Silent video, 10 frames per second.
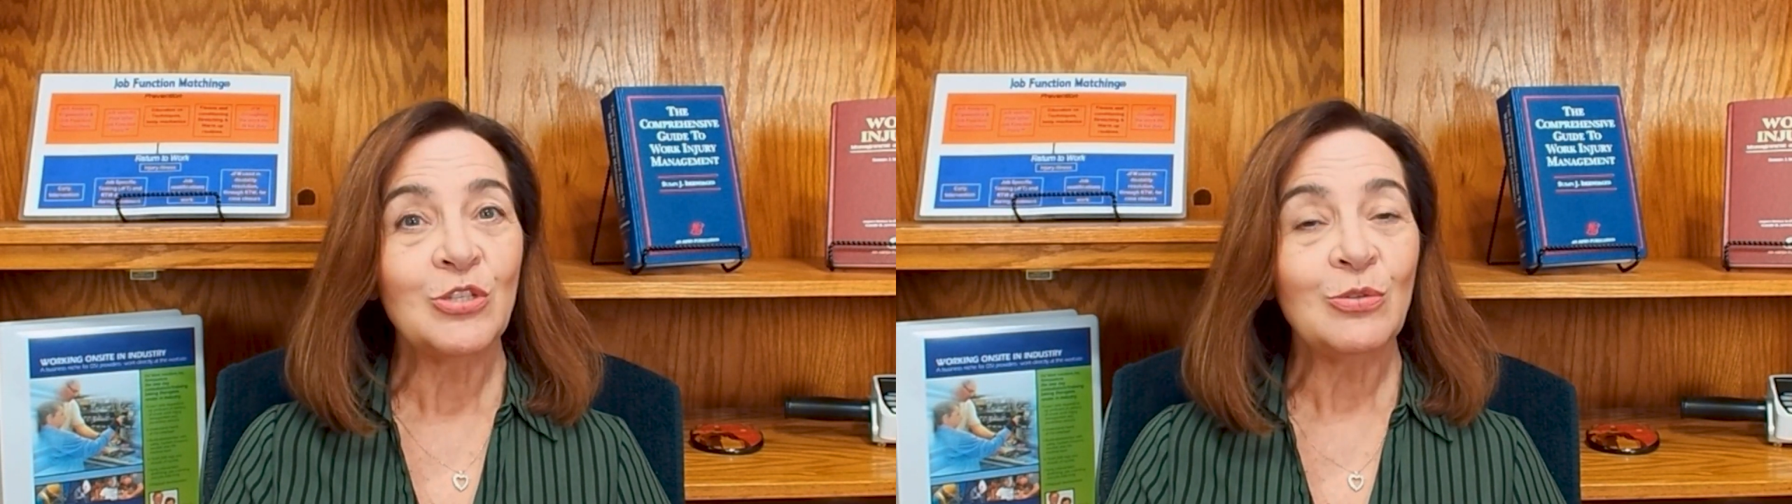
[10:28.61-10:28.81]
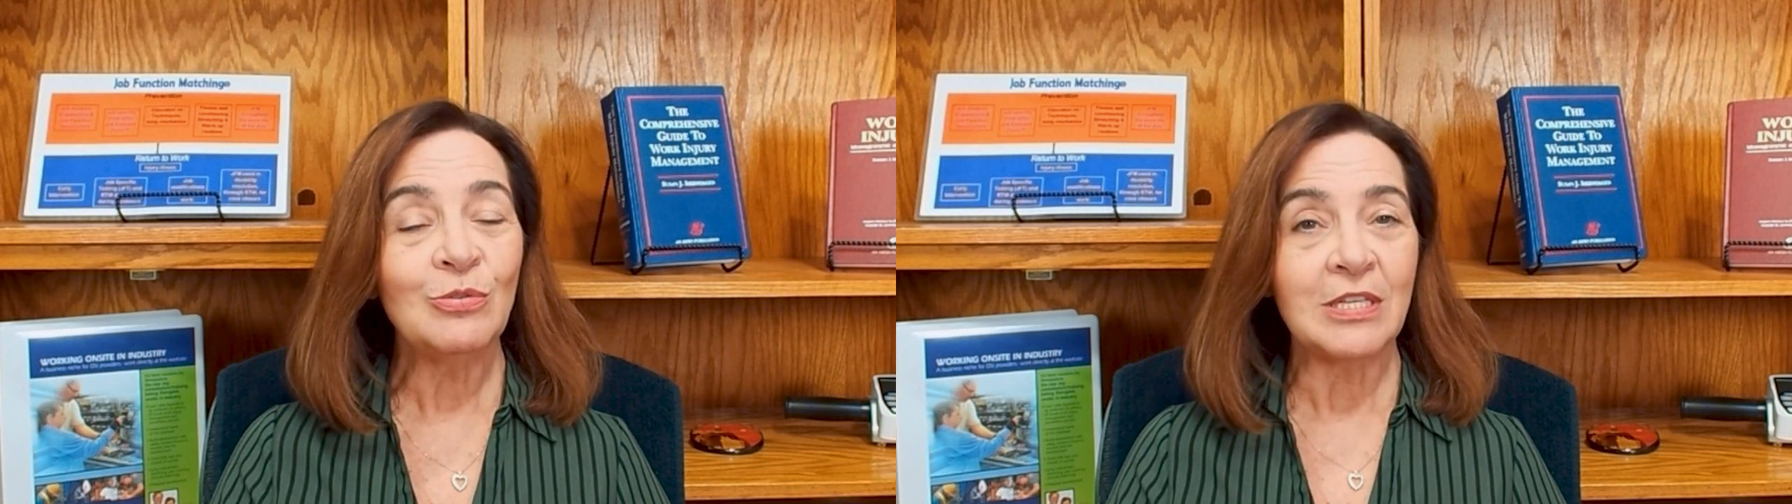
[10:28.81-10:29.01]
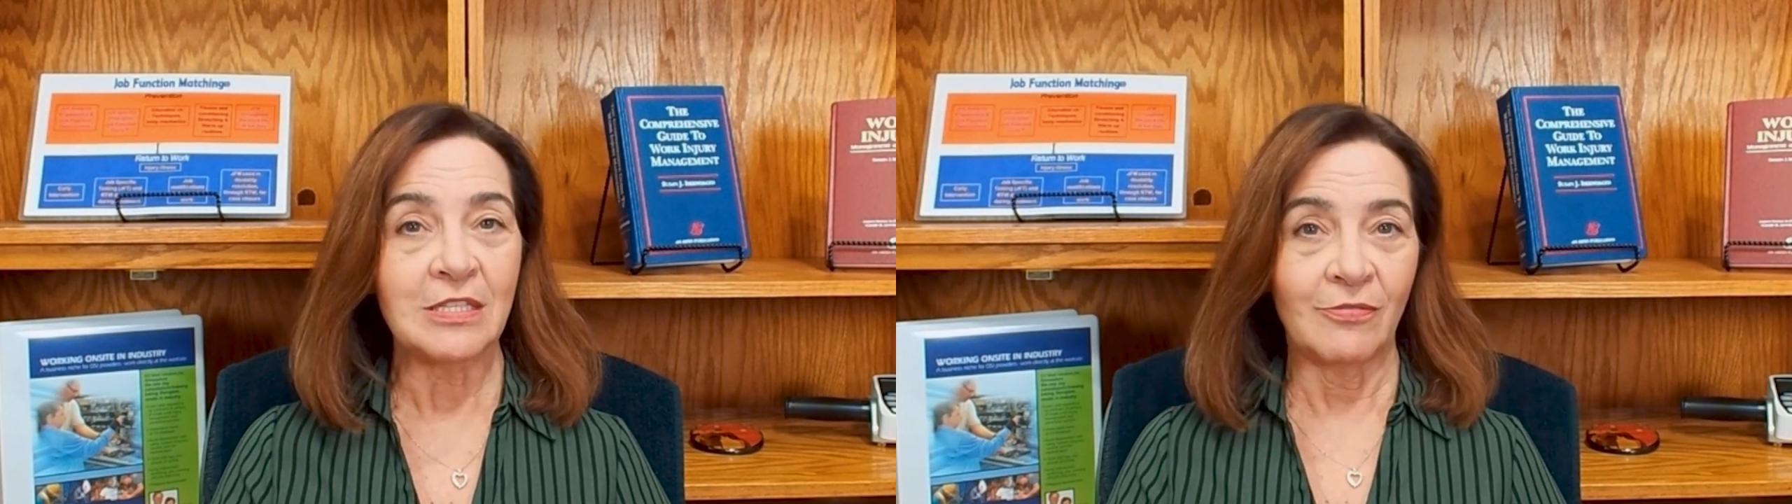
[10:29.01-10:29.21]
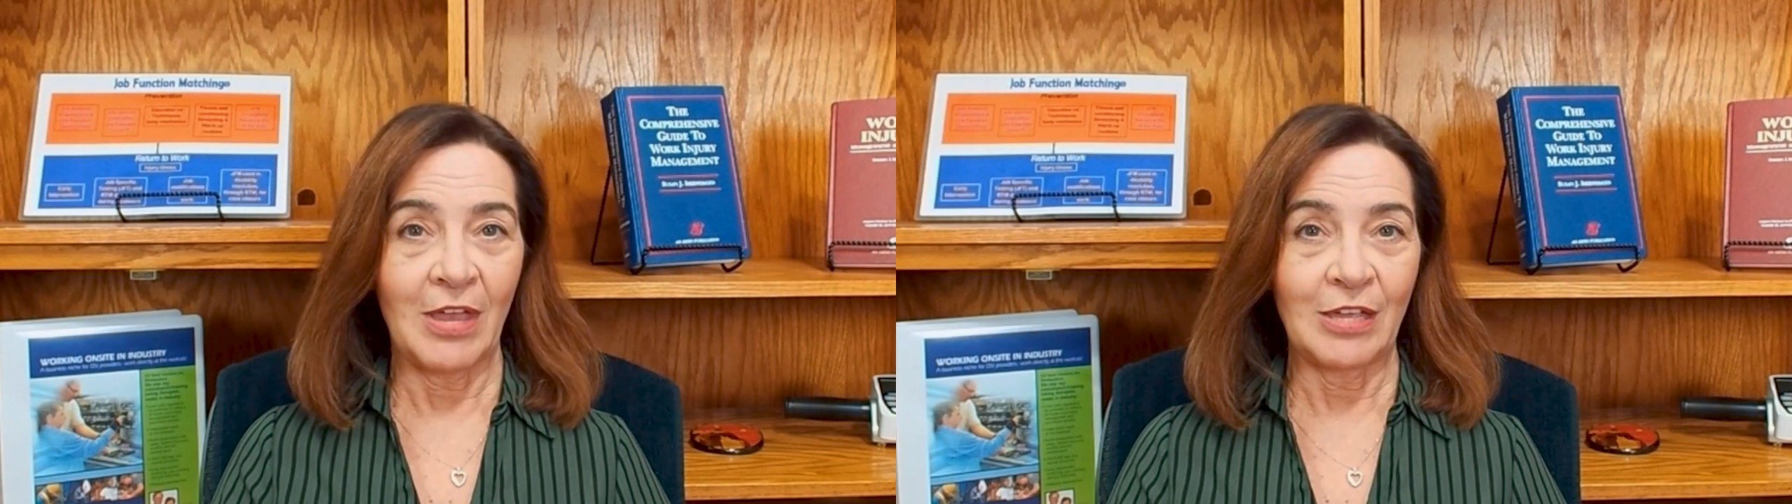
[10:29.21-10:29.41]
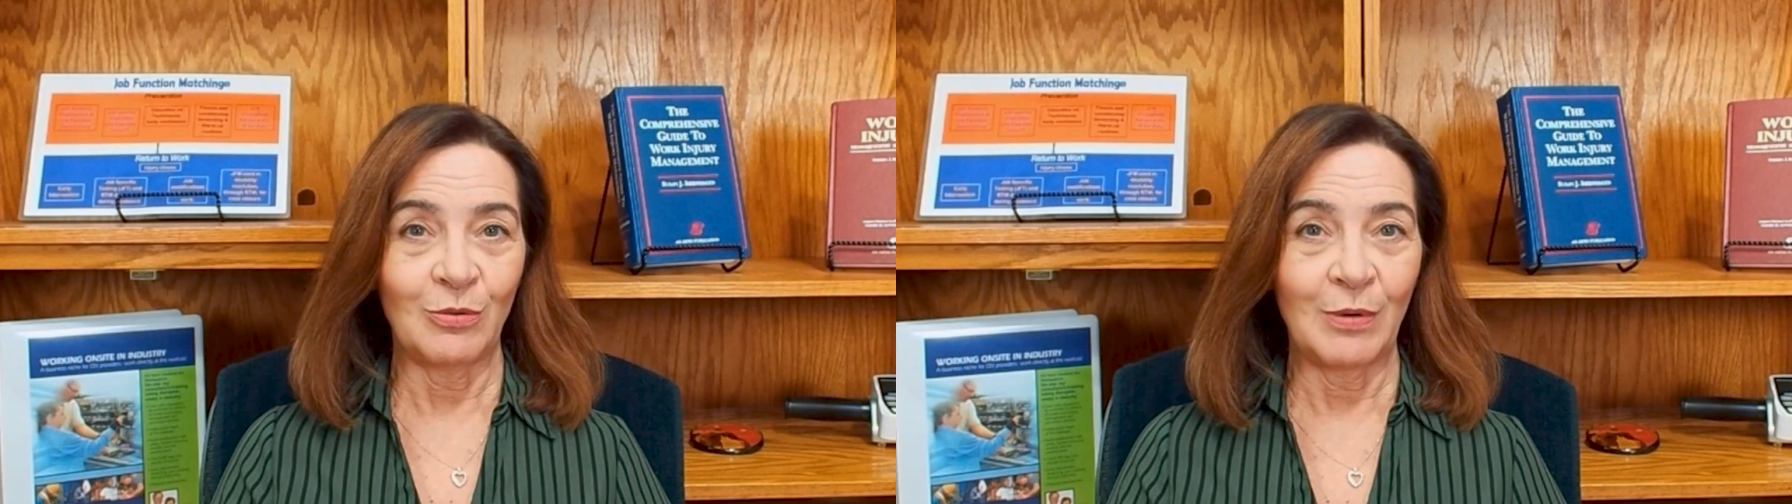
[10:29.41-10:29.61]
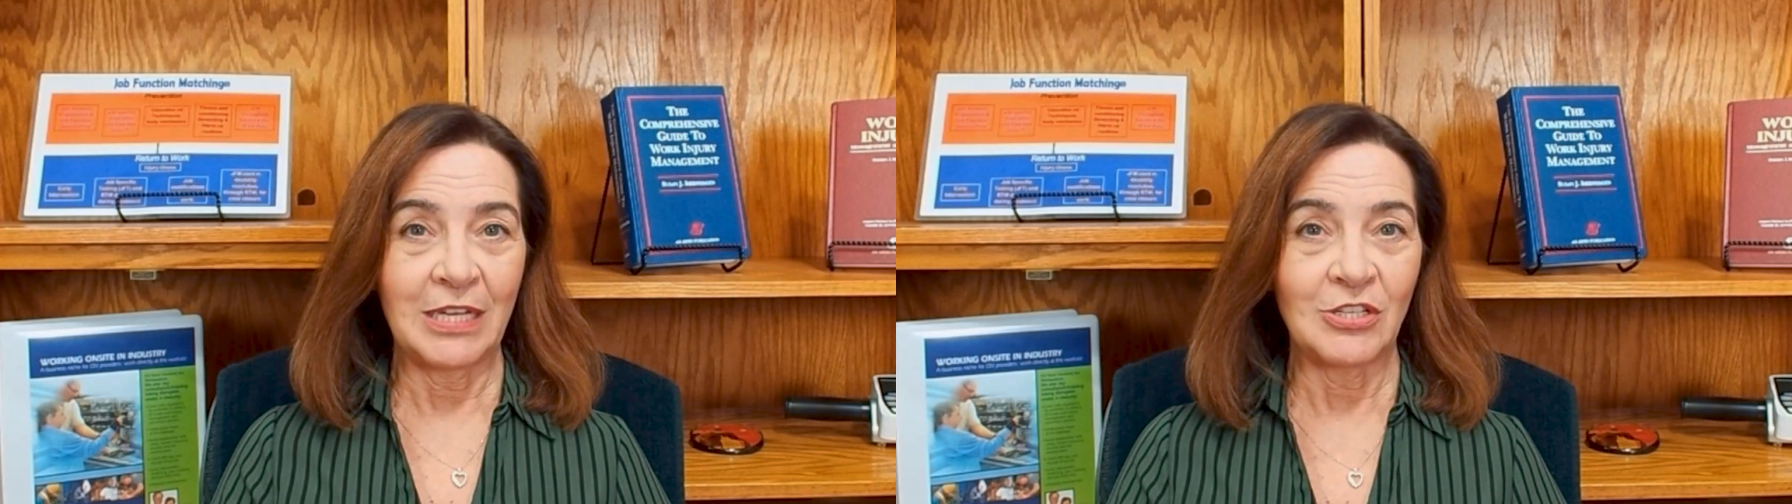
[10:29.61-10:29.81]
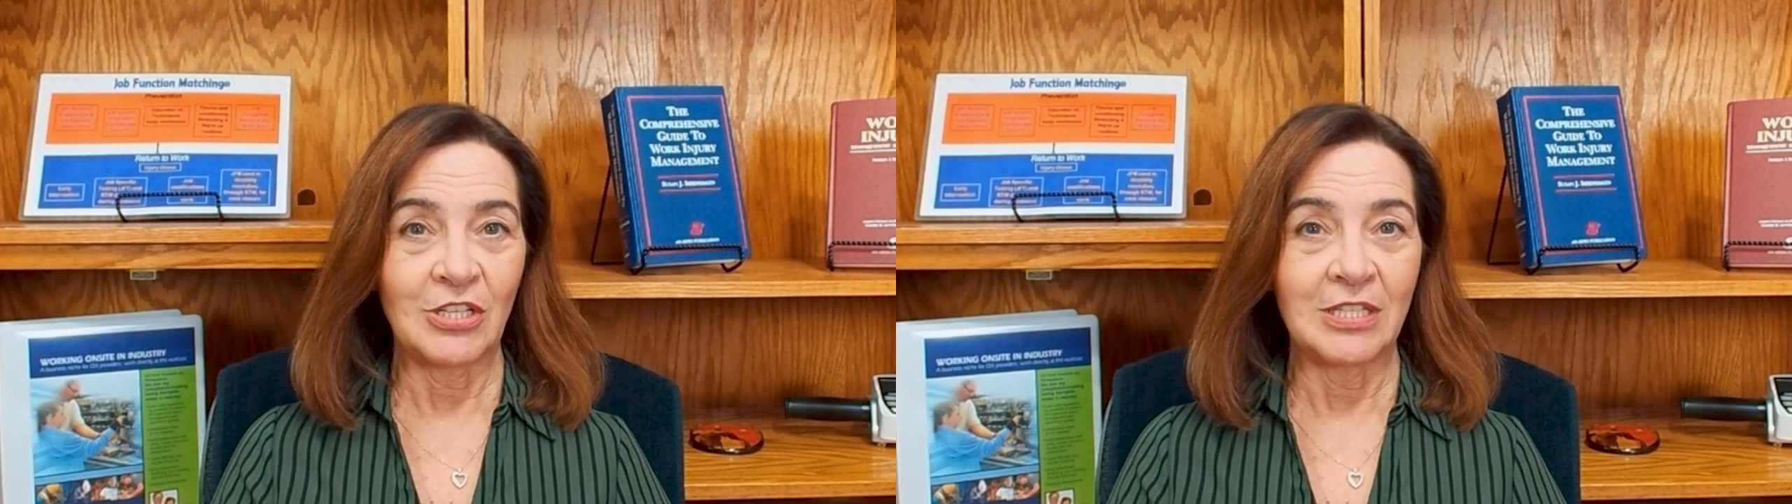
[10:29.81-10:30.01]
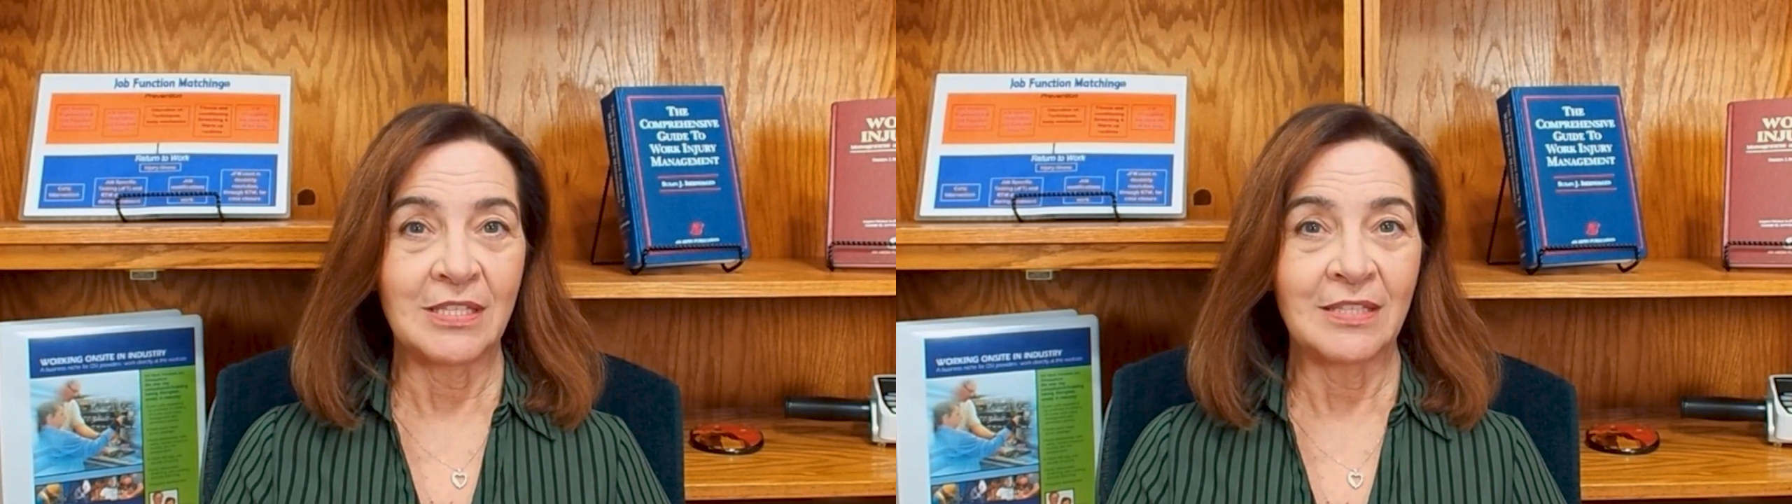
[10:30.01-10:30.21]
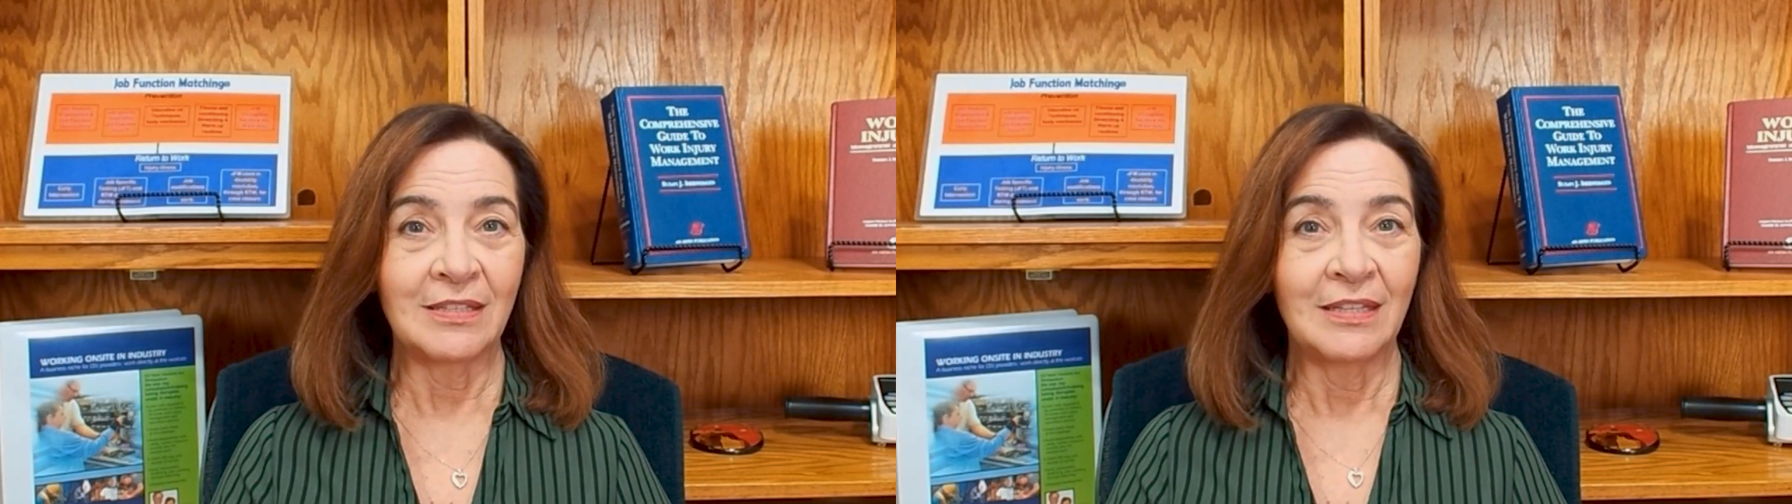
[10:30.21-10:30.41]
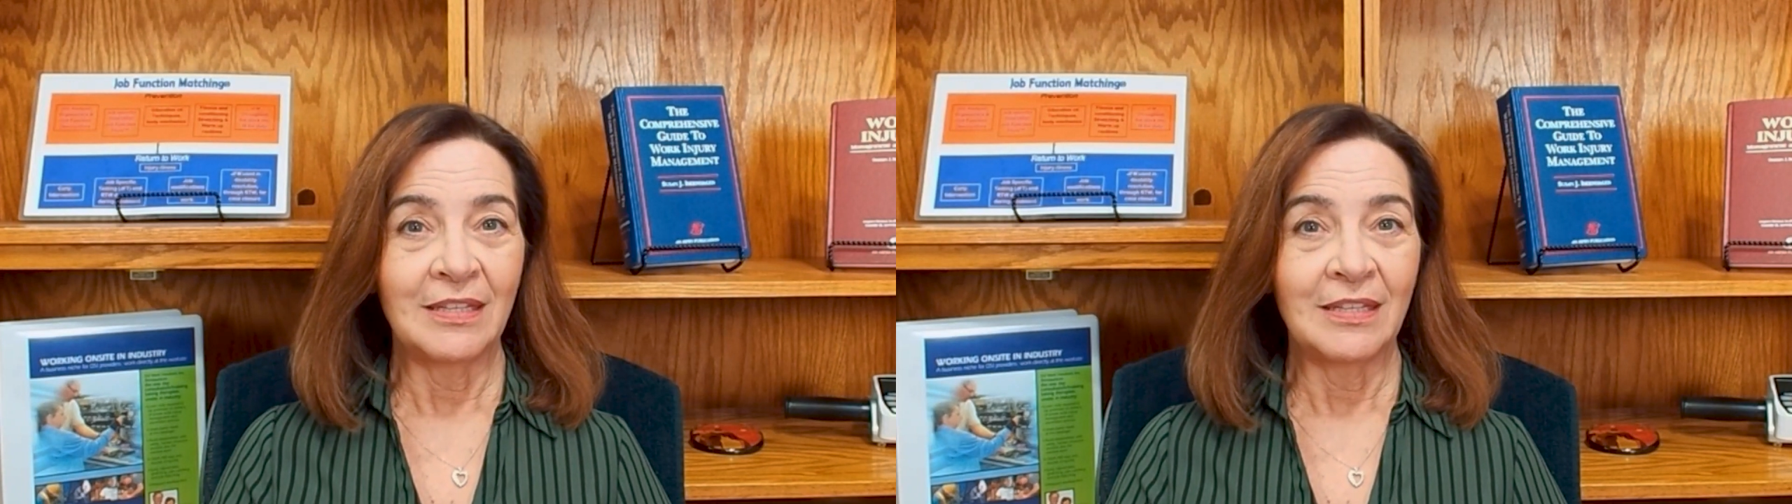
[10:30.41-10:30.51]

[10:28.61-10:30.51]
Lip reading: to these evaluations,